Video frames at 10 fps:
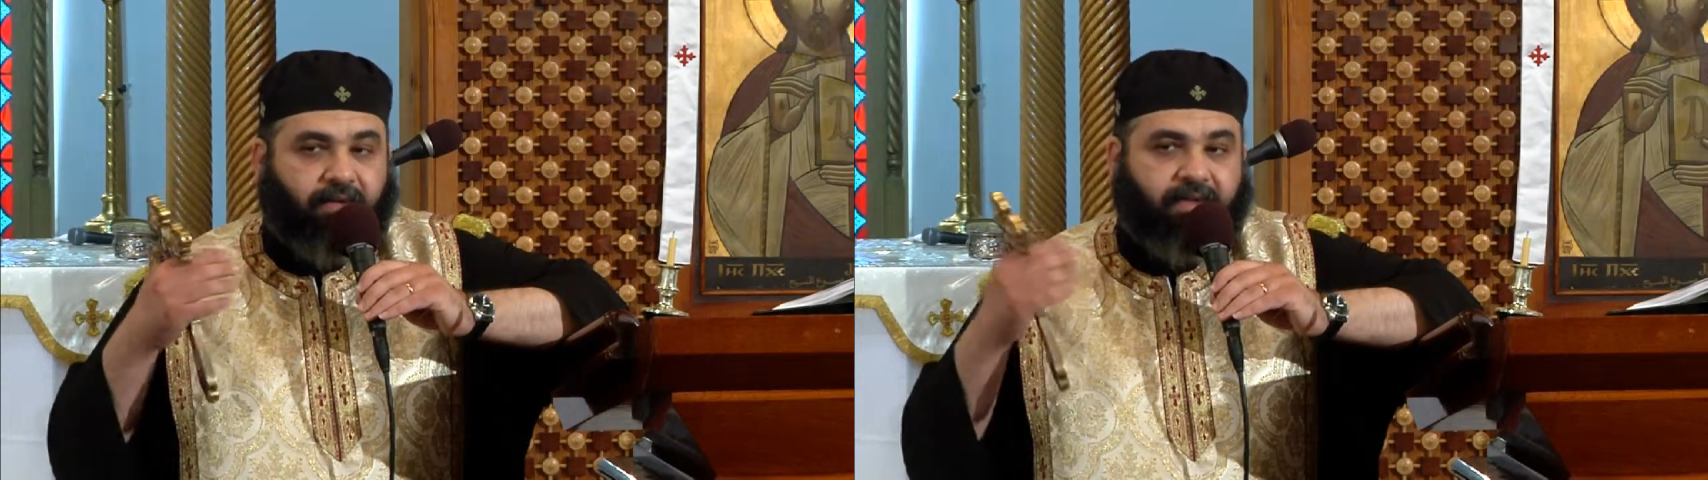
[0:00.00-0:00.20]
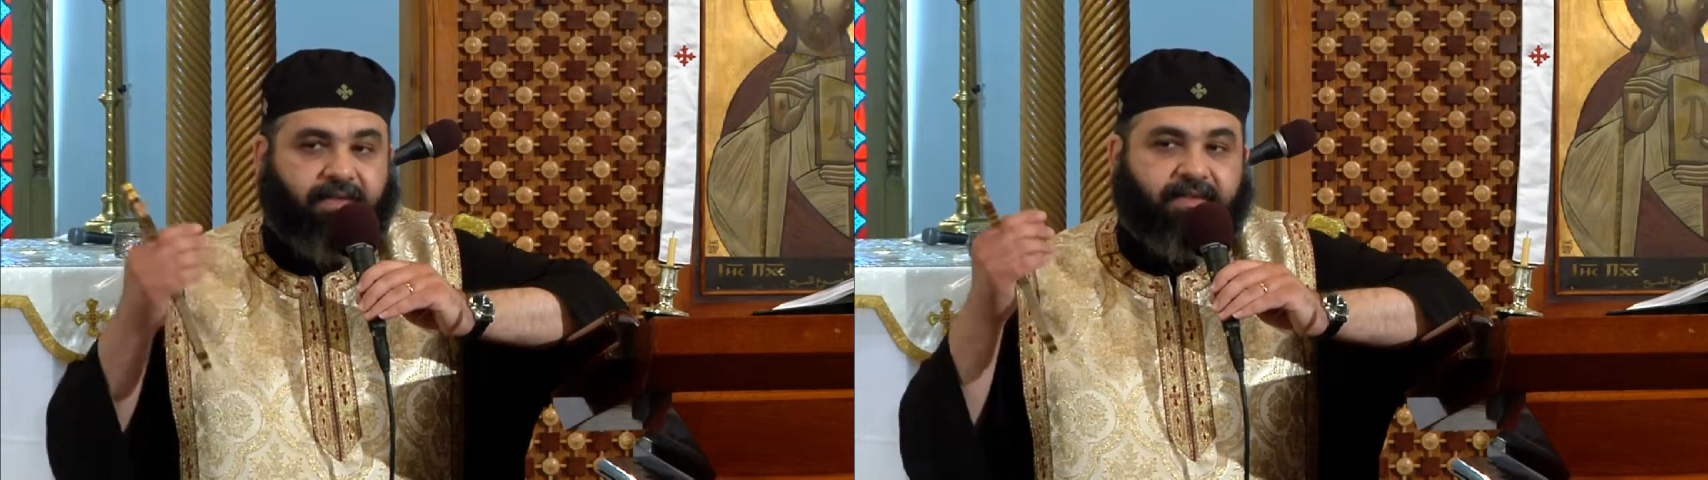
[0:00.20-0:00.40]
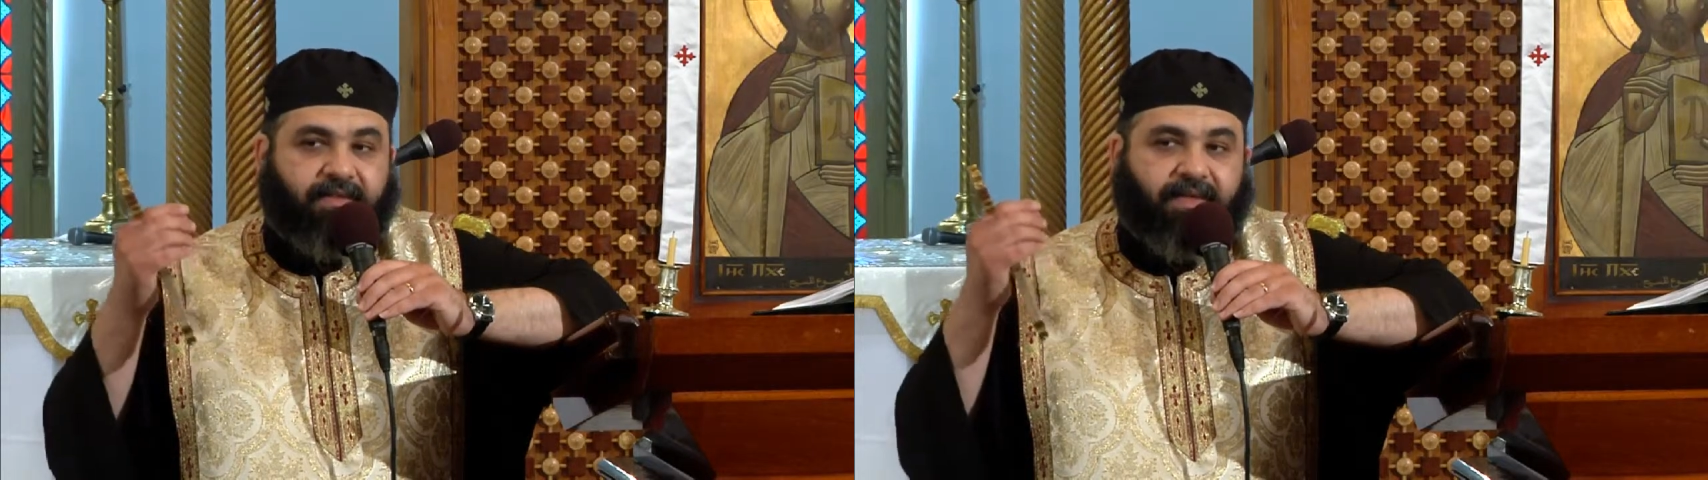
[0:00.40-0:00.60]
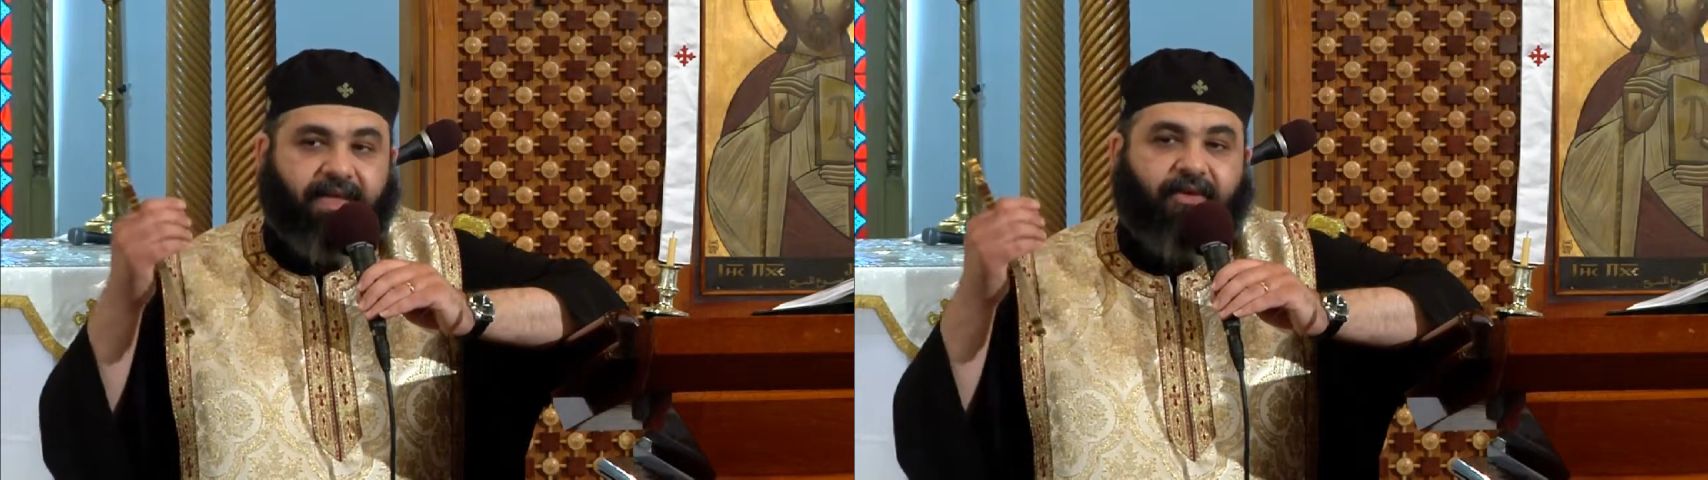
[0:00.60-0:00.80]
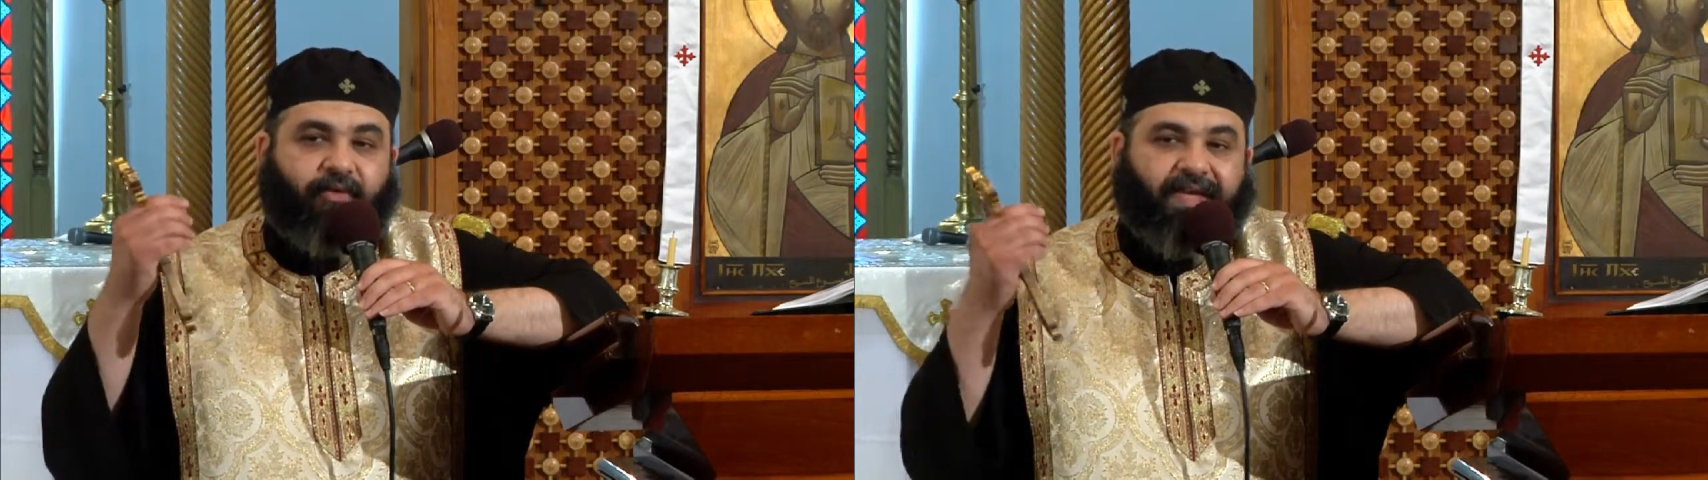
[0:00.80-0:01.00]
it's
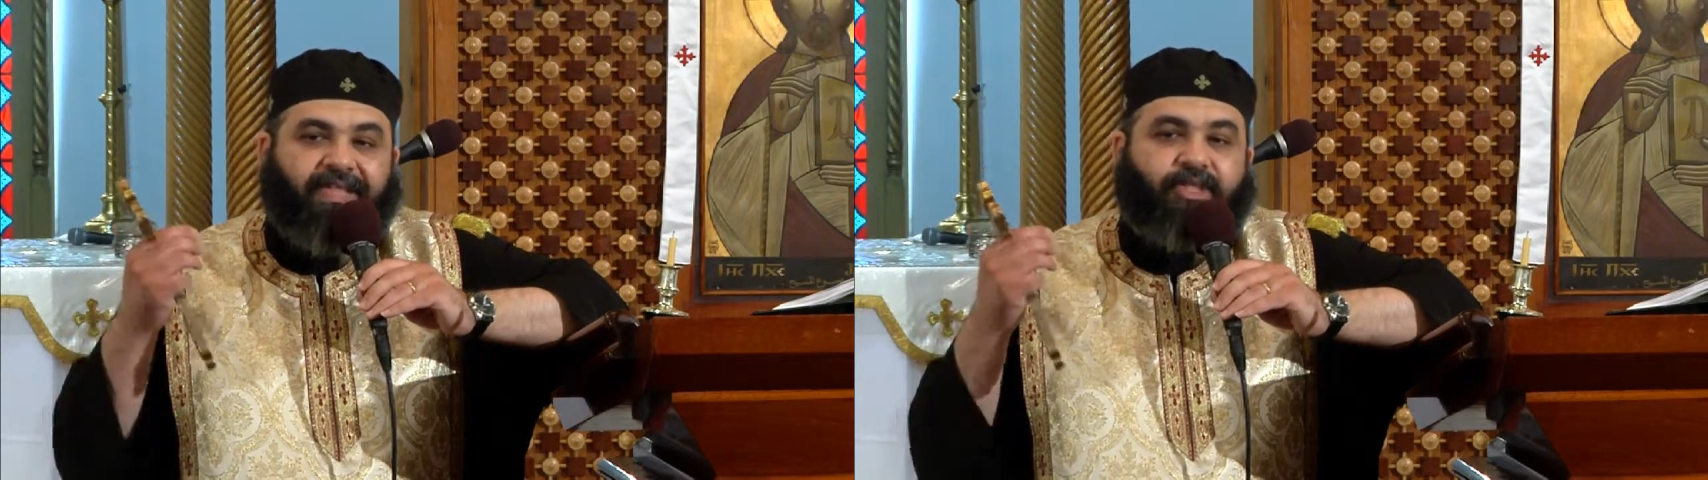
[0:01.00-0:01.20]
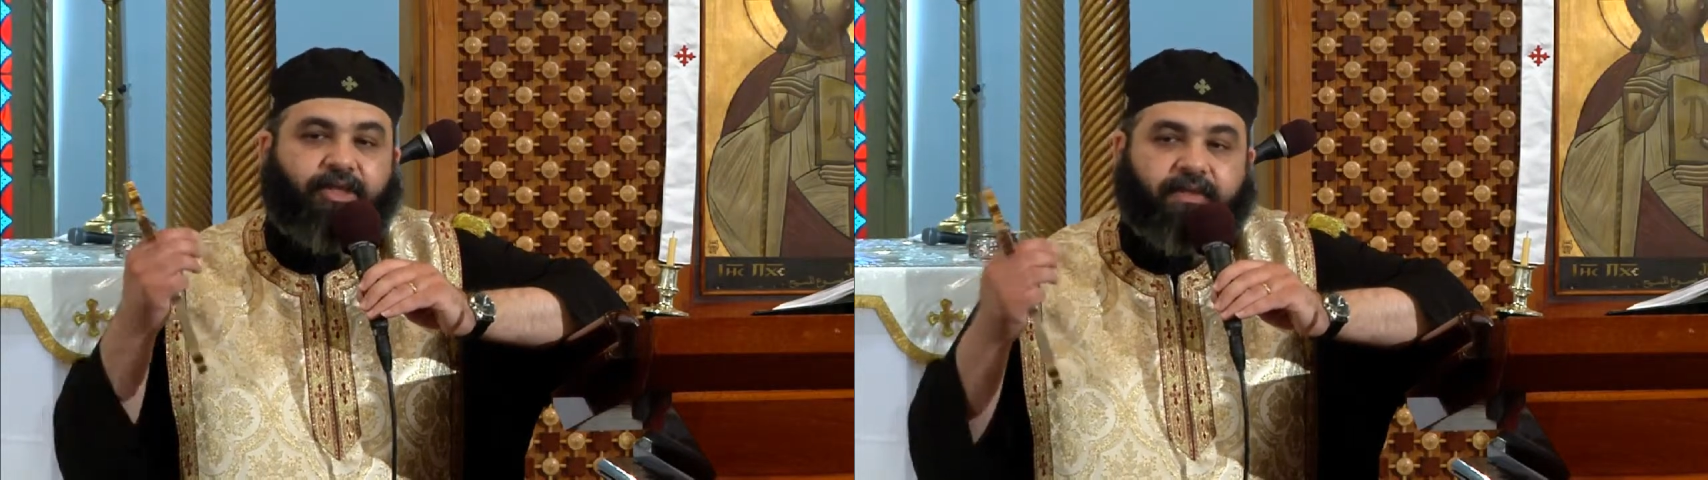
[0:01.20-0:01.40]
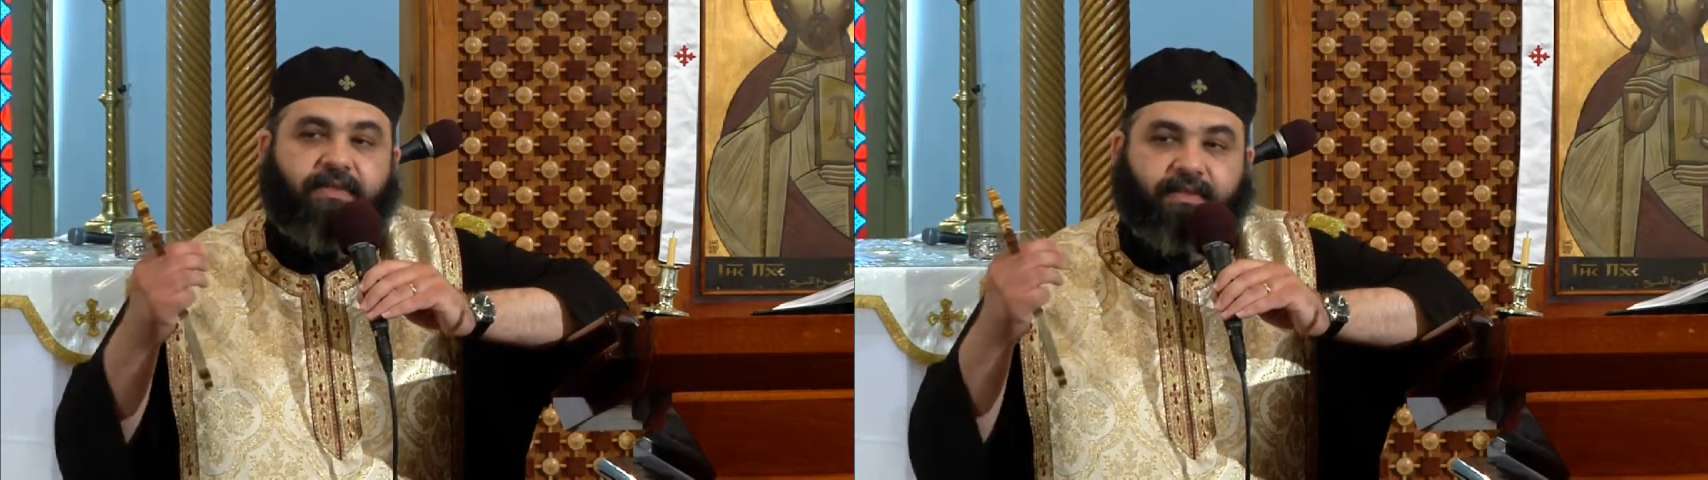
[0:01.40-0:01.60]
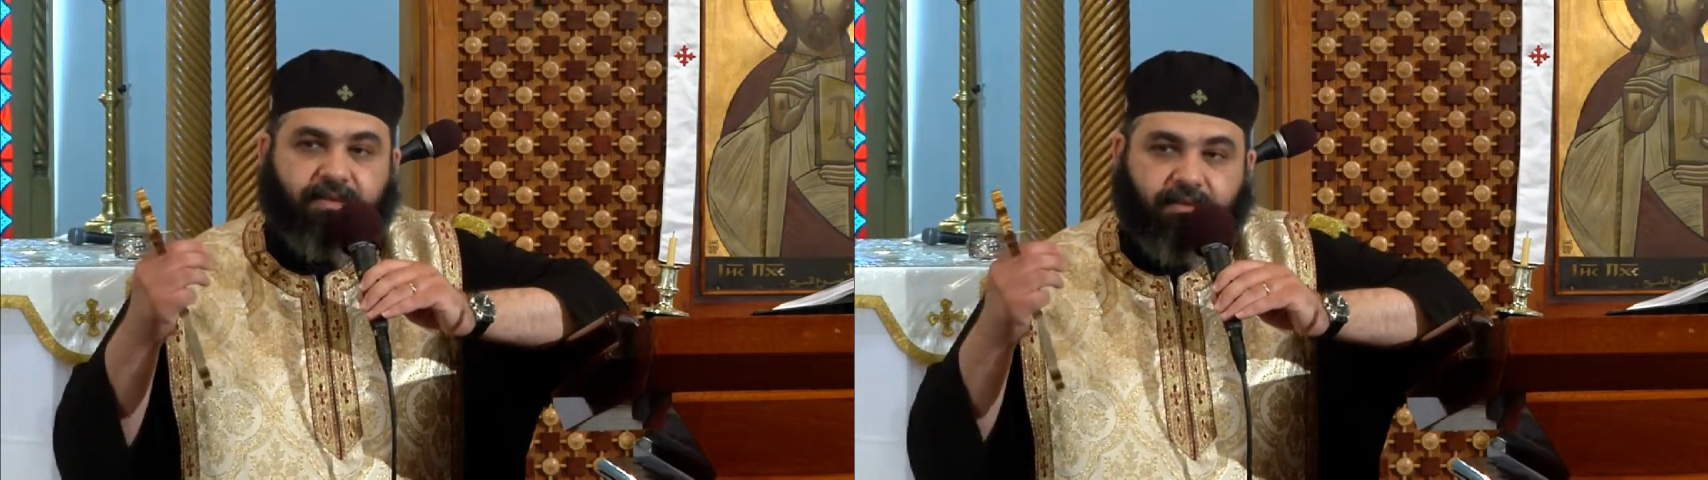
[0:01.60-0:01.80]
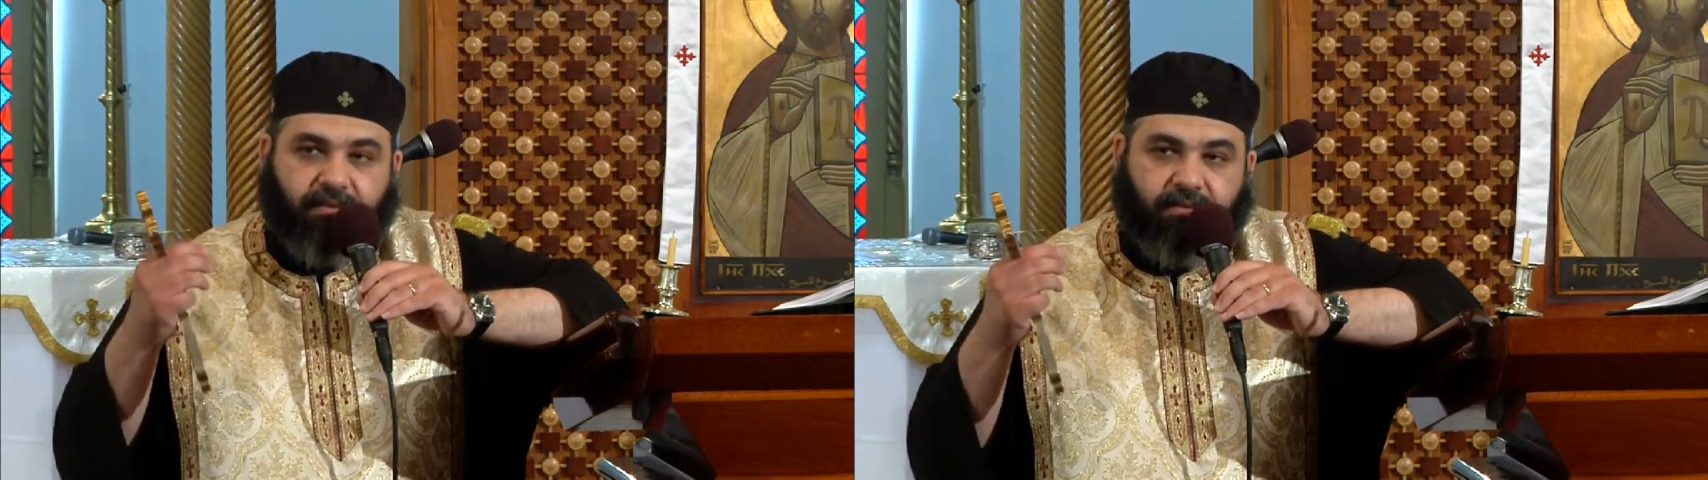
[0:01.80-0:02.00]
a religious,